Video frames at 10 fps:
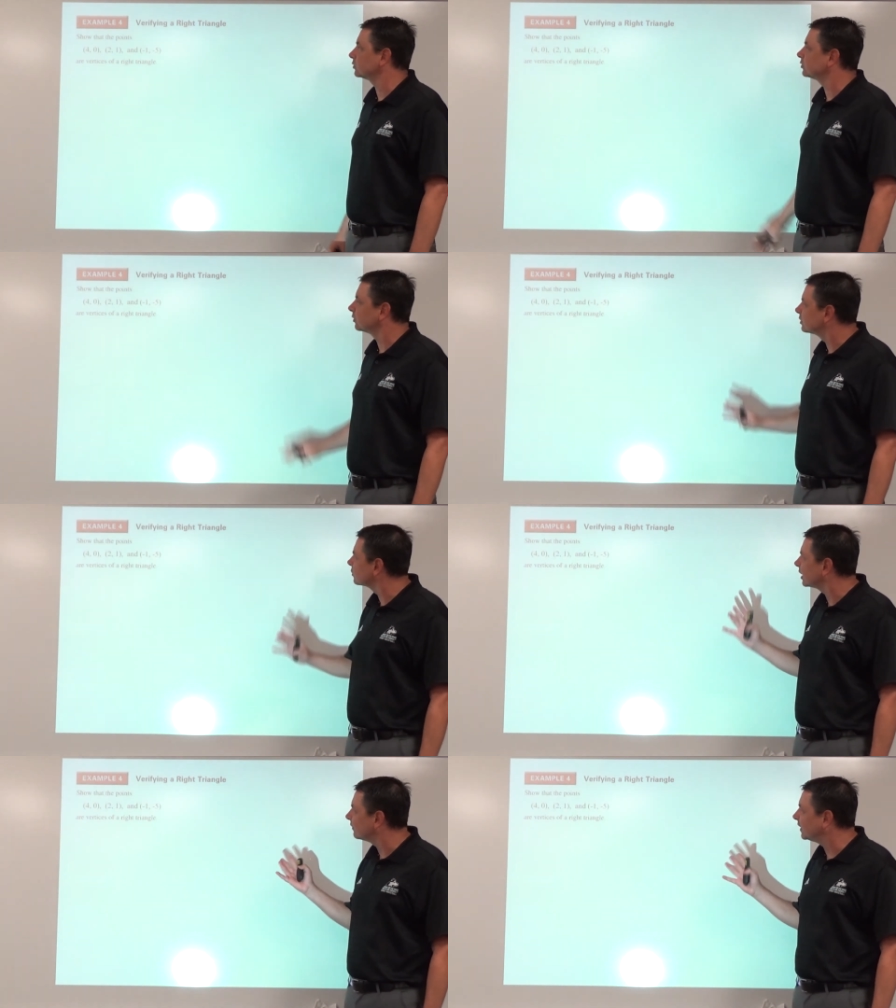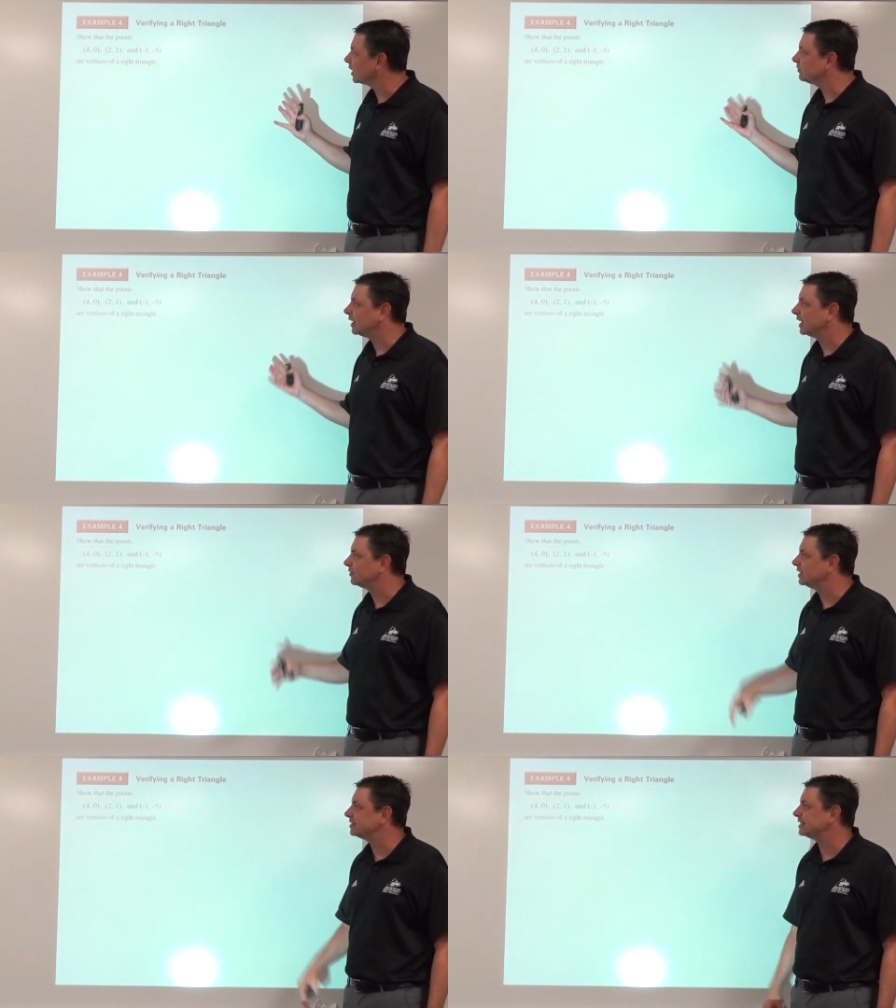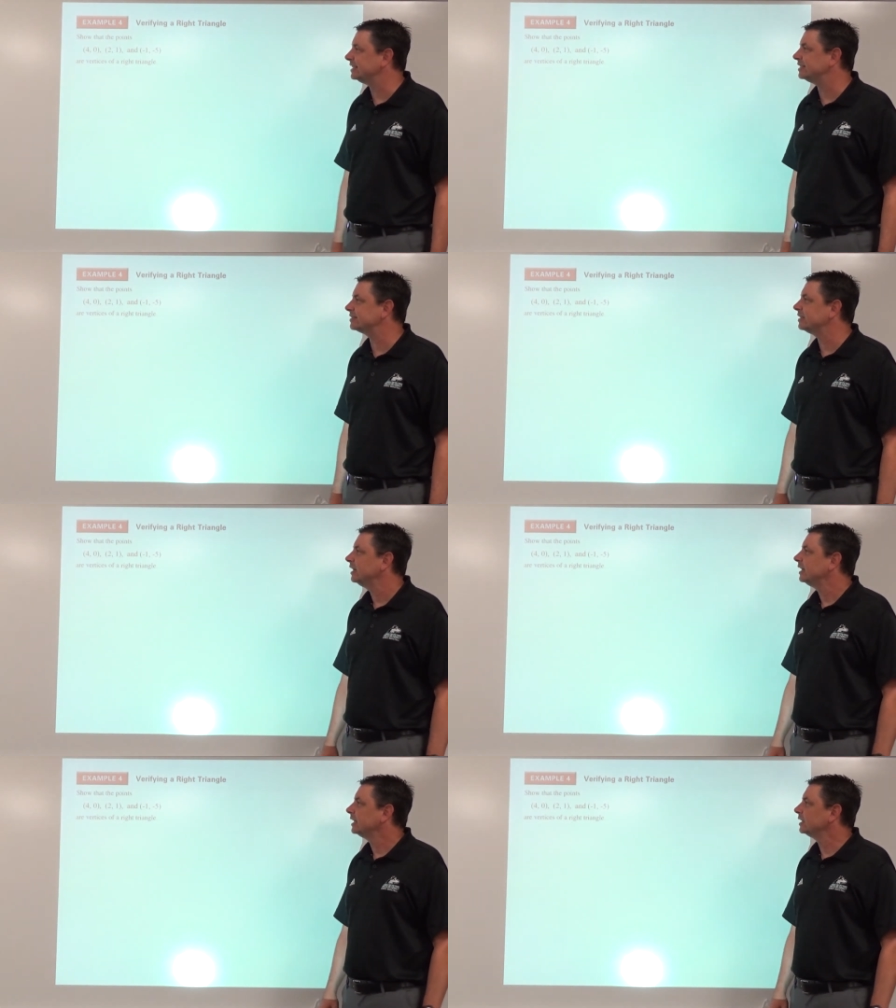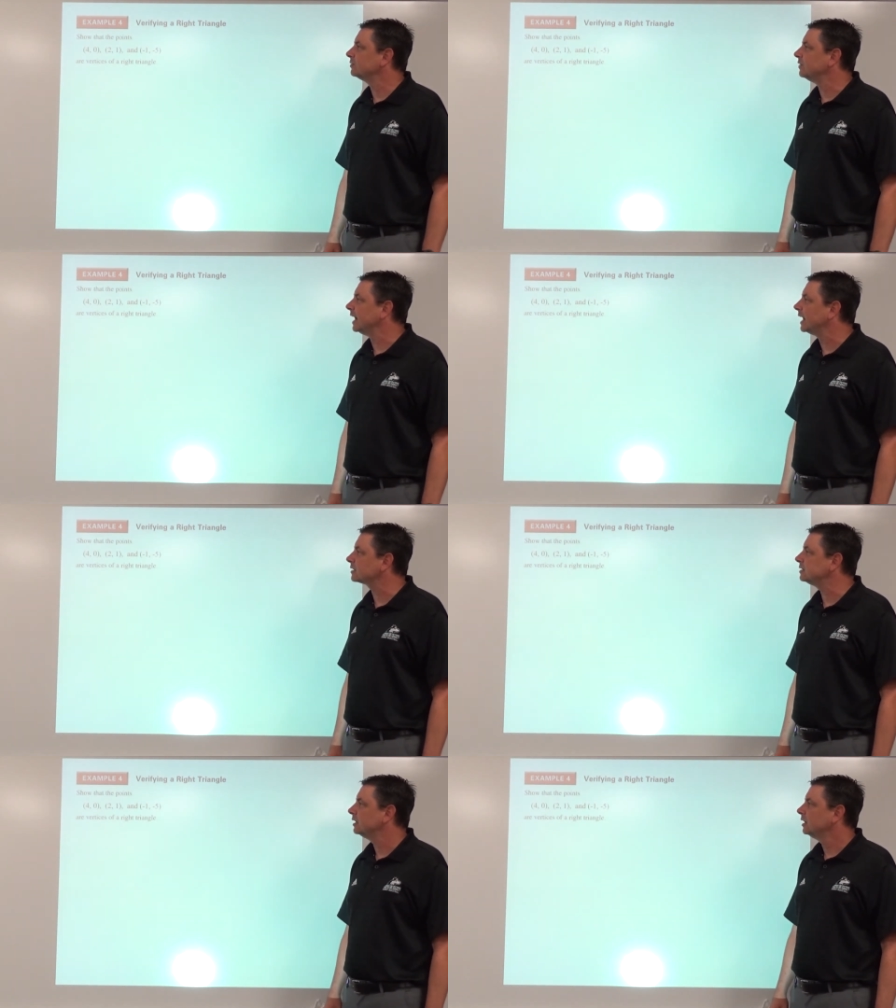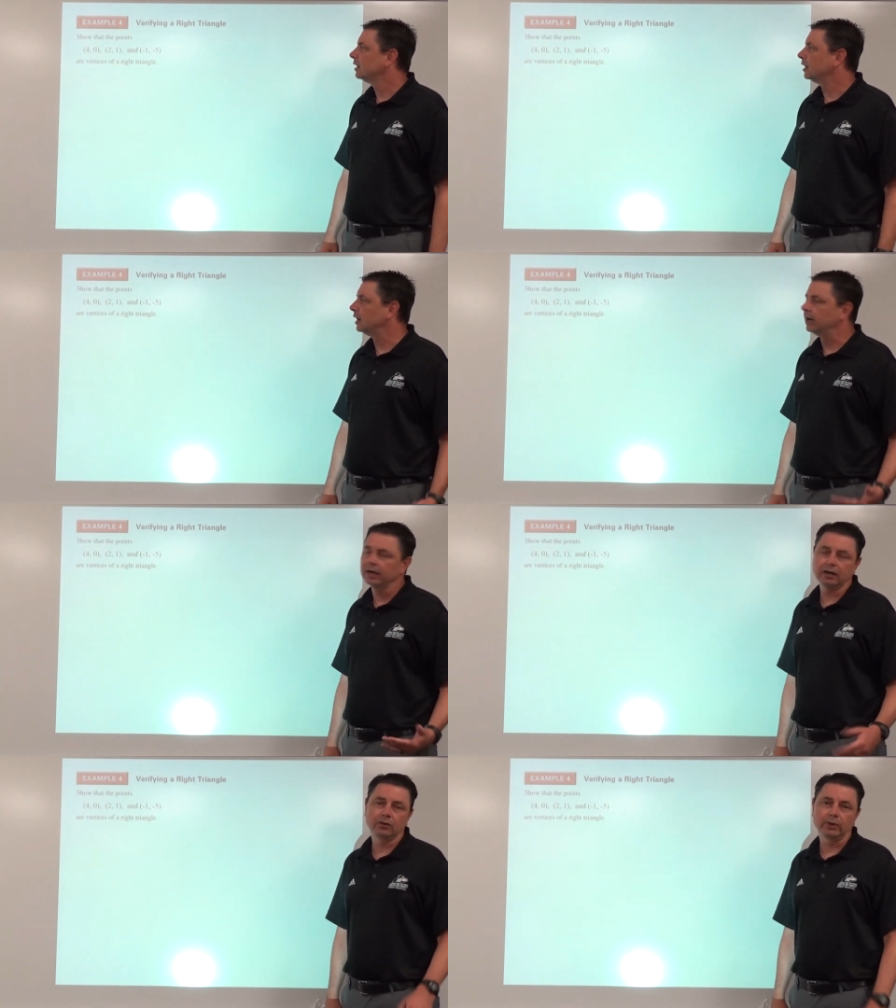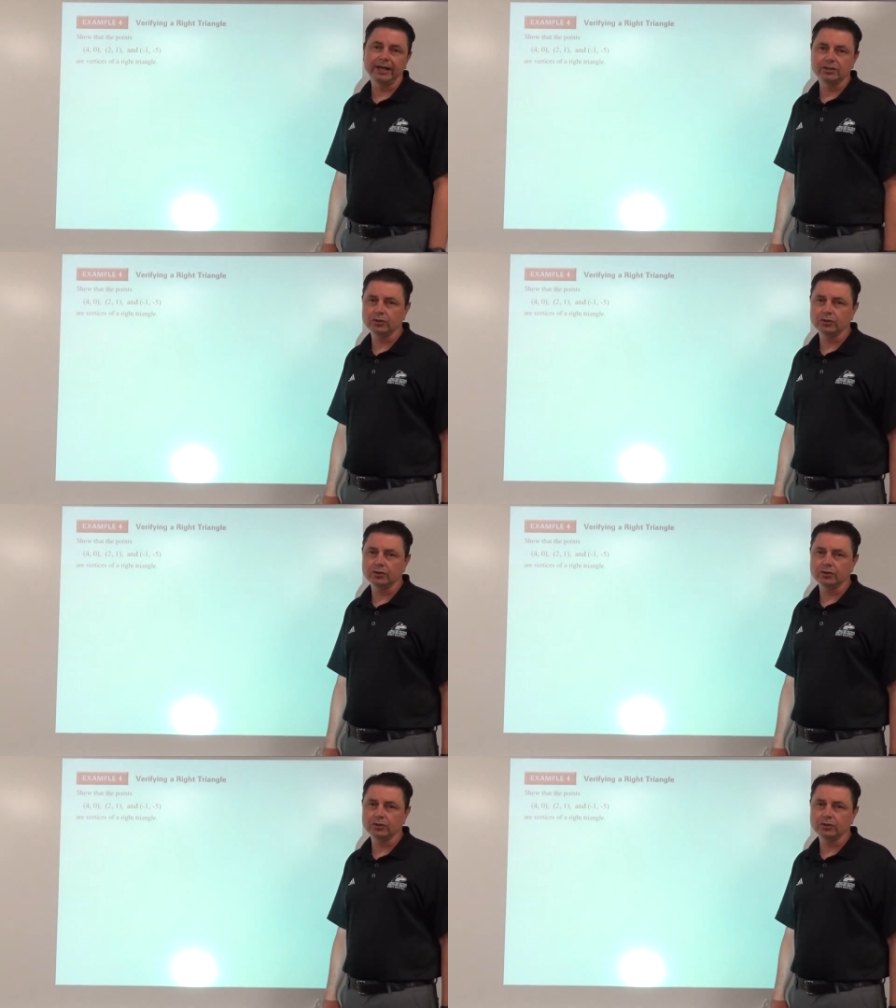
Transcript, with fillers: So we're trying to verify if this is, in fact, uh, a right